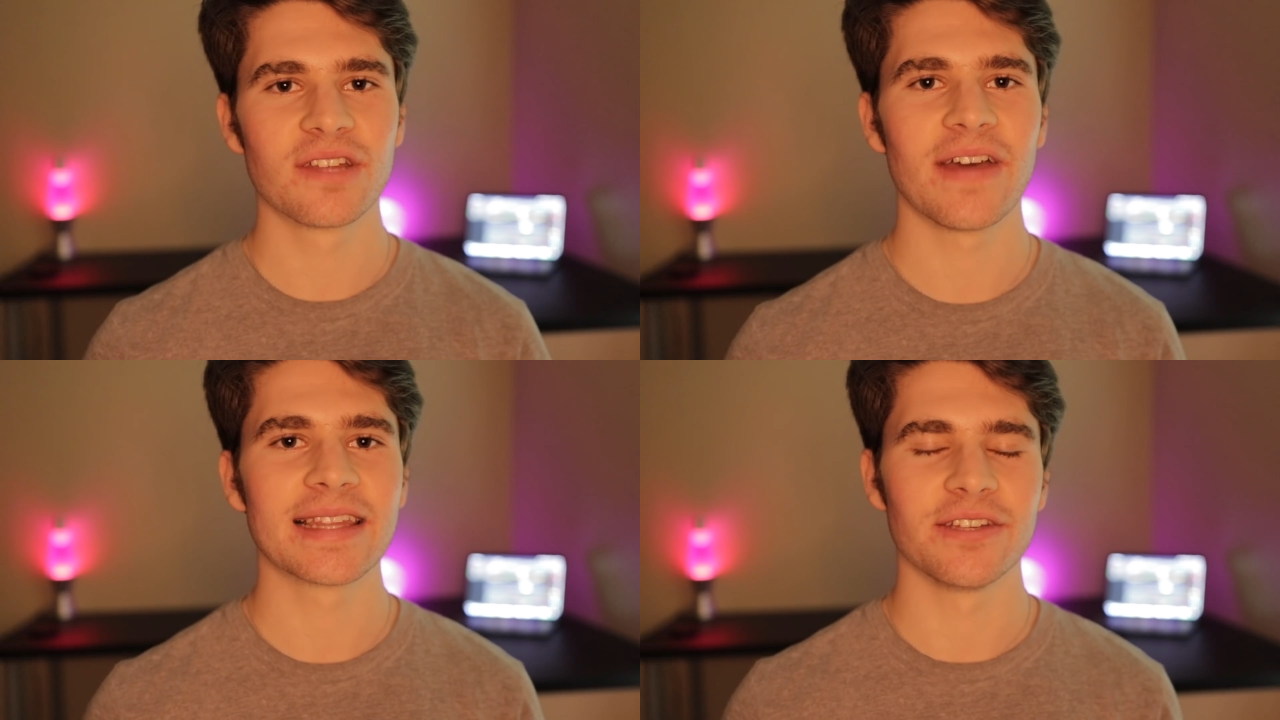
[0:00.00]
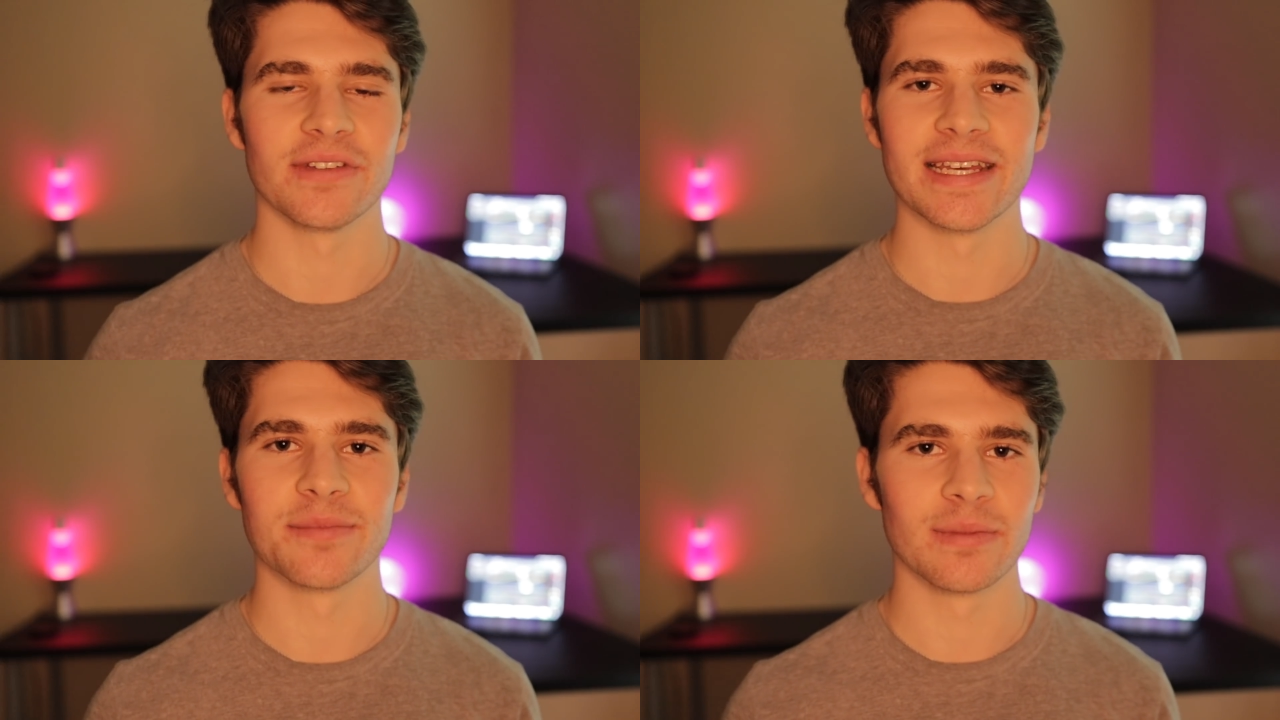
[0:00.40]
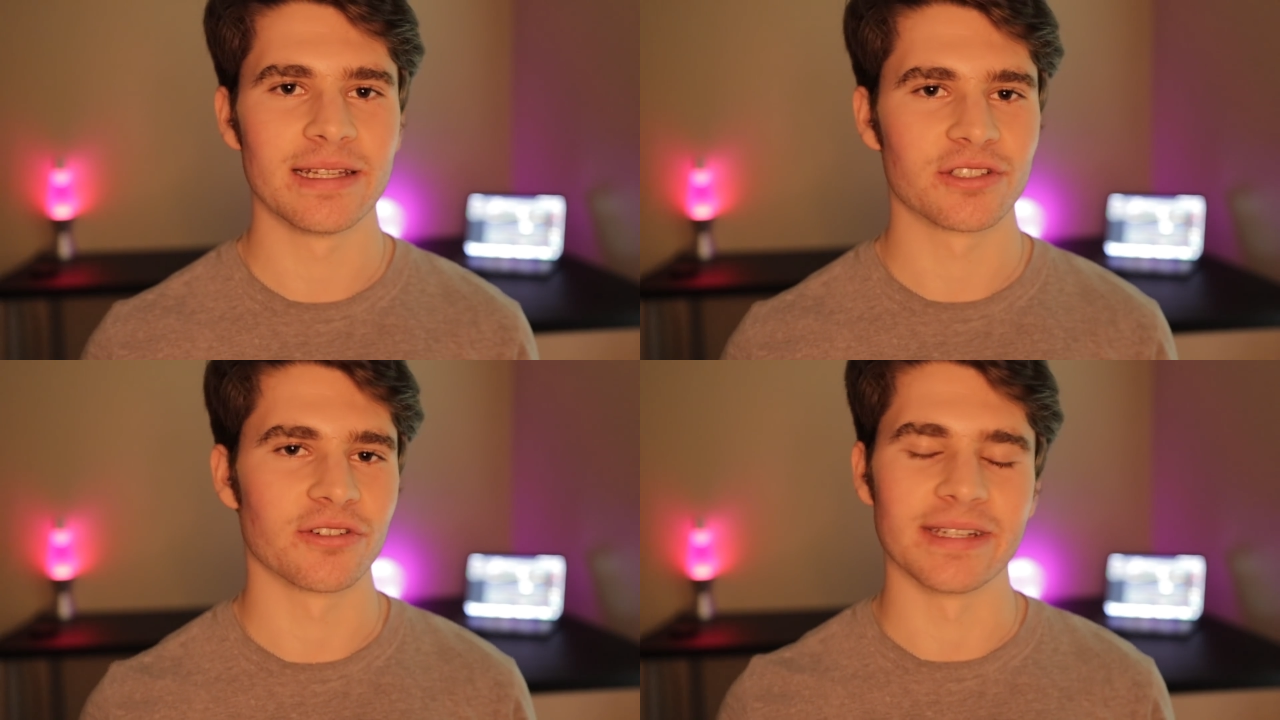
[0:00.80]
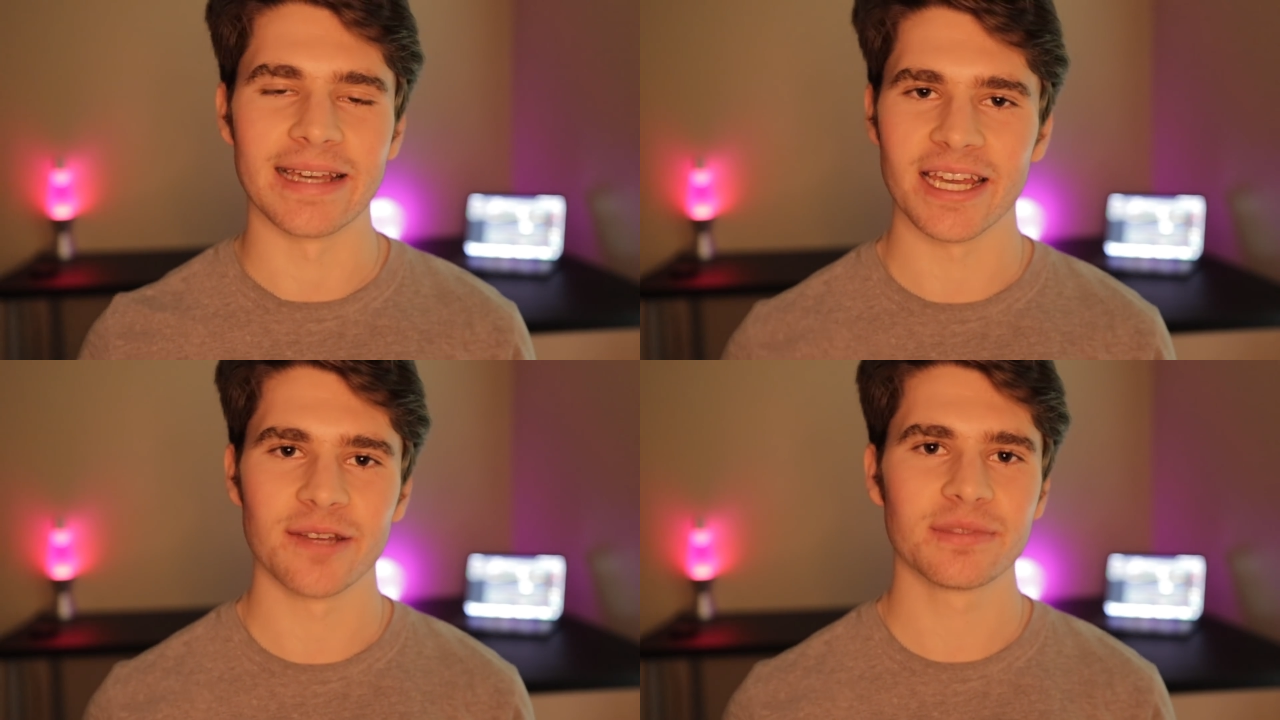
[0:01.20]
the fact that you can implement certain
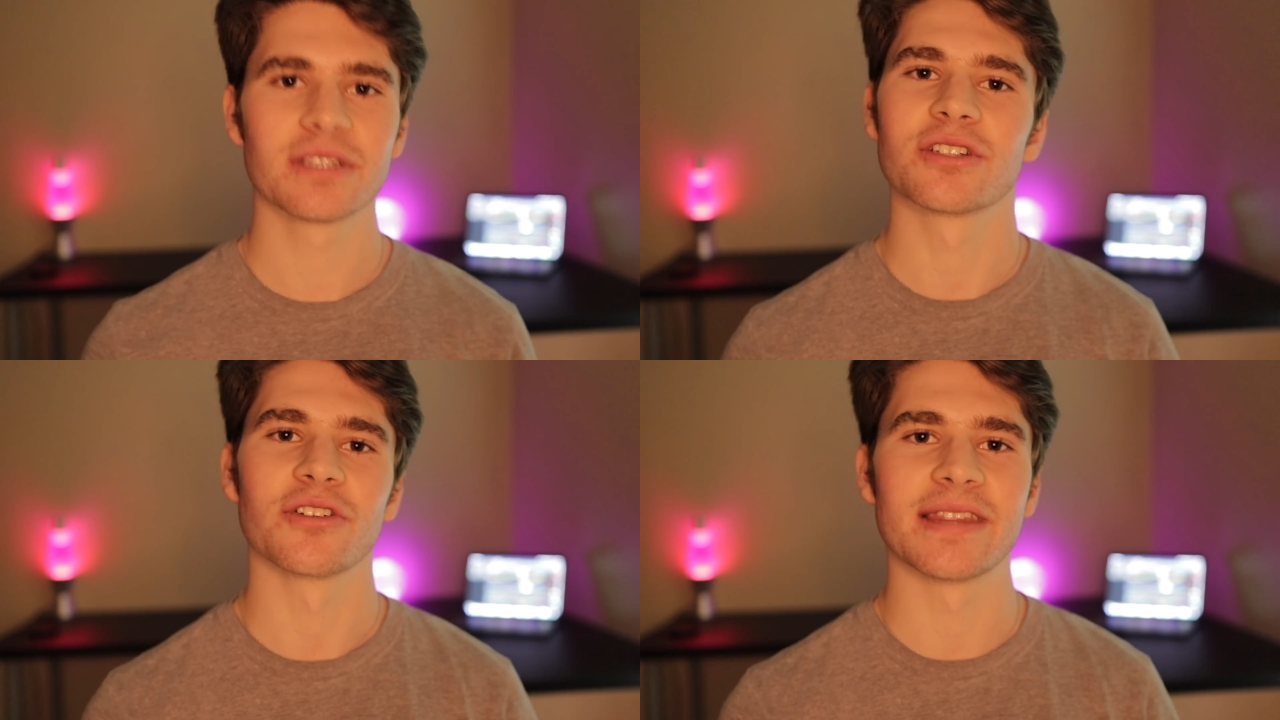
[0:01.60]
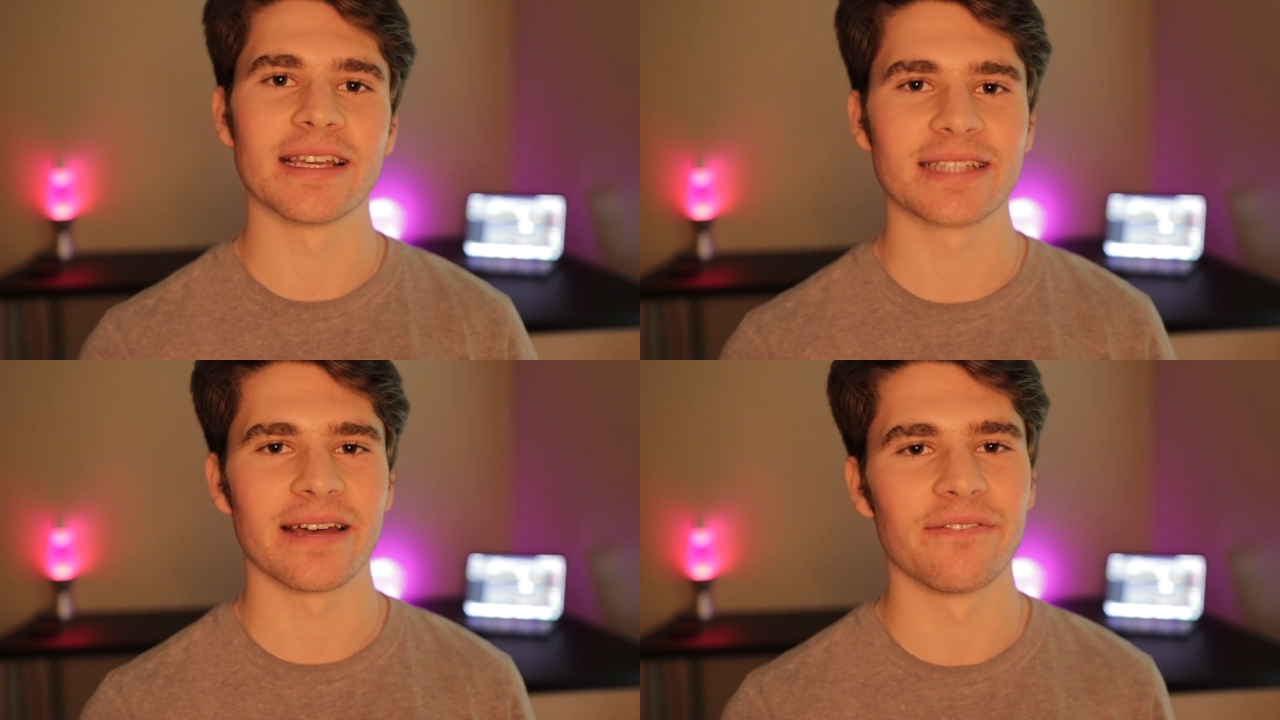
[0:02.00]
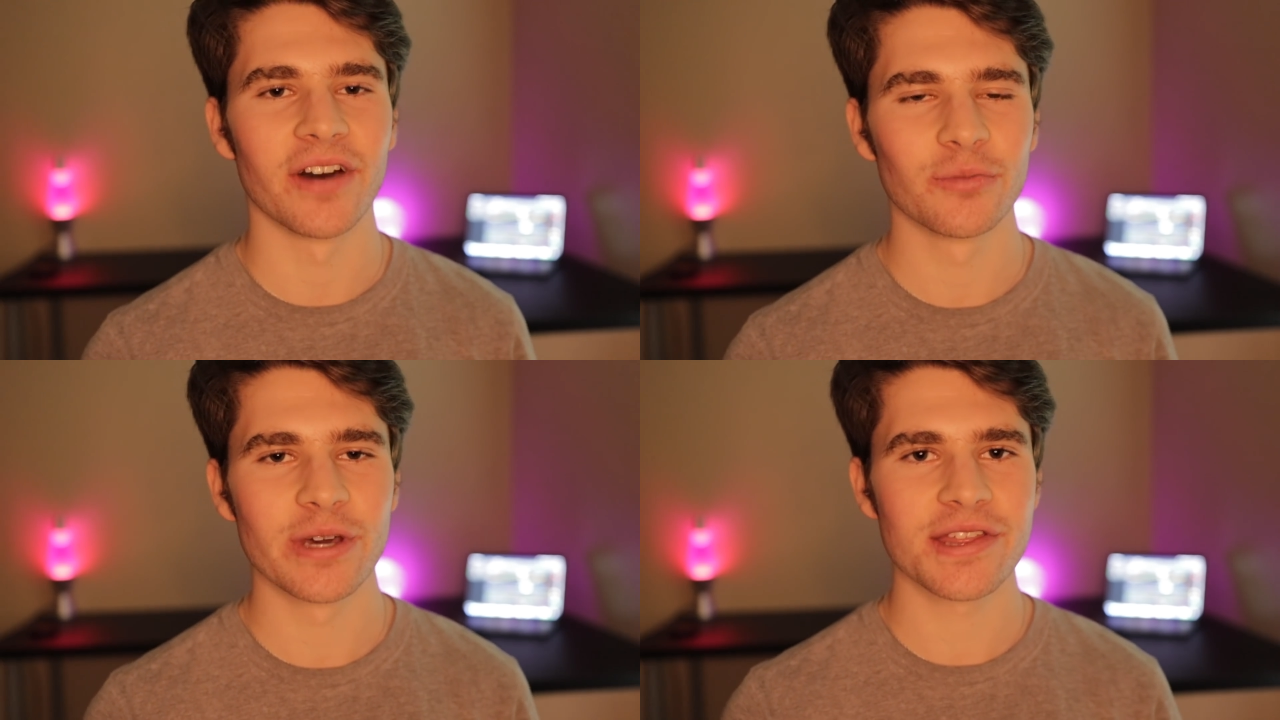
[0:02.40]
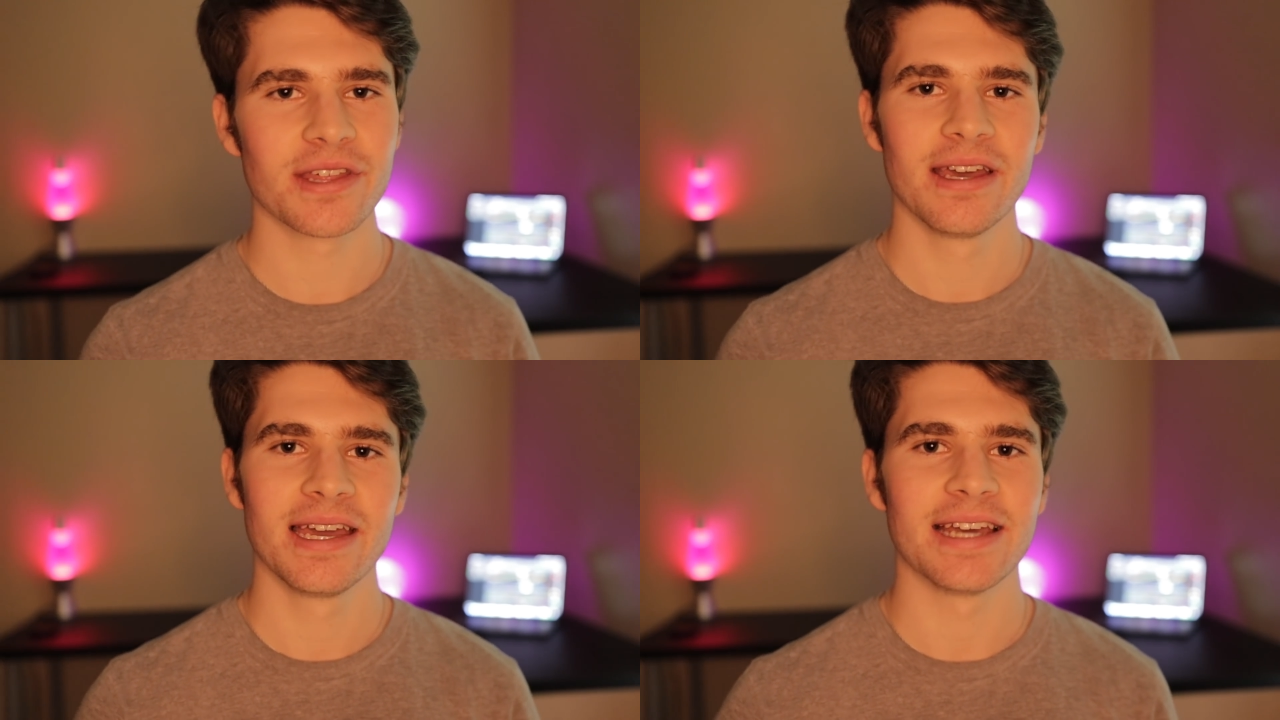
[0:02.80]
games, certain things to have fun with,
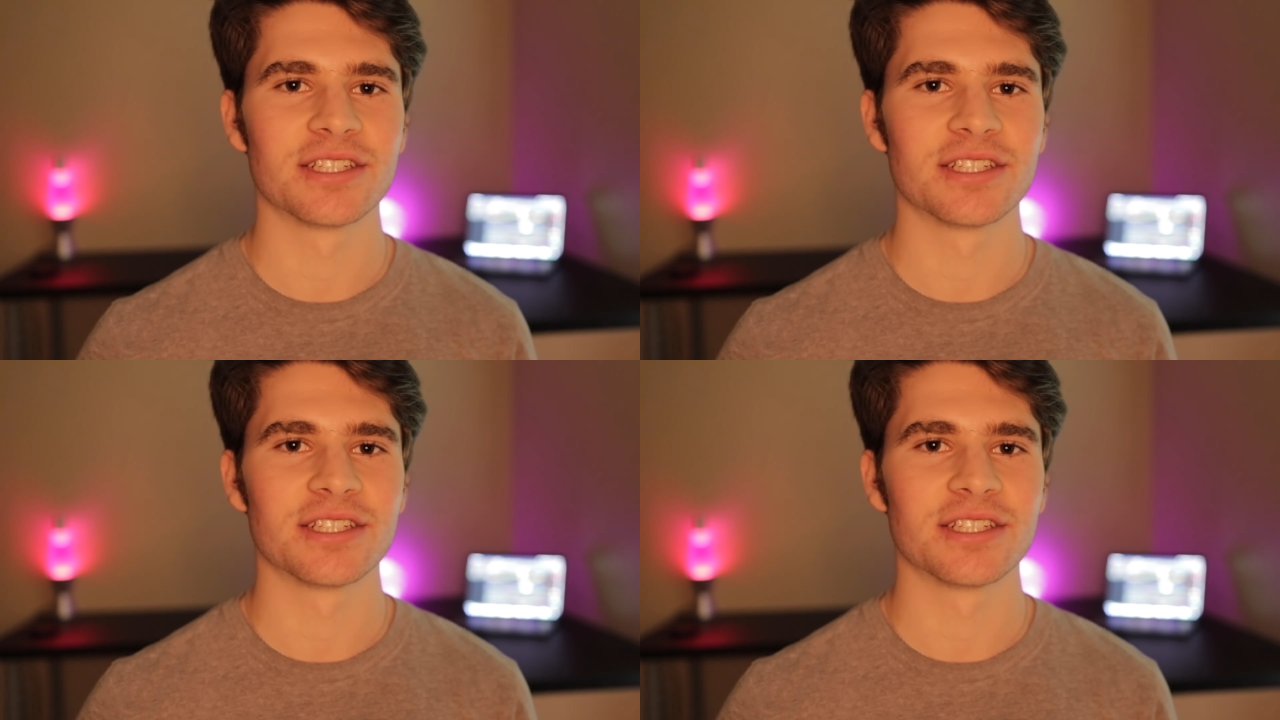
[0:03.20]
and